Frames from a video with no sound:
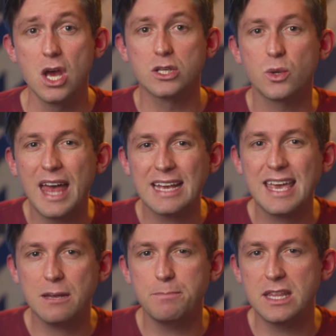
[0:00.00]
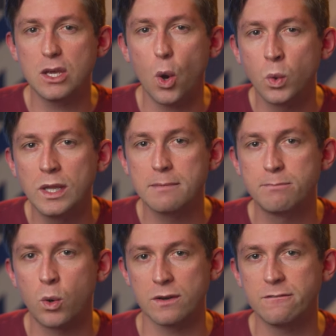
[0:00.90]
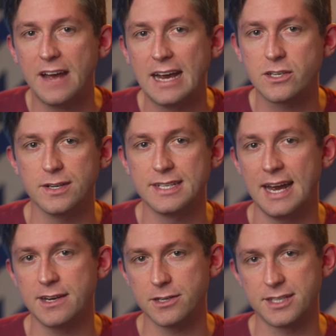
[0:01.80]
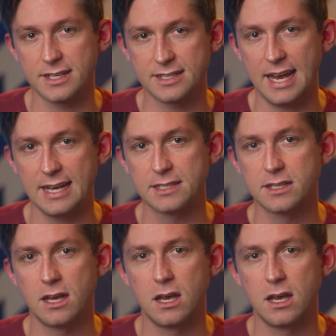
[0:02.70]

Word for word: so that can't be the only important factor in Tiger's success.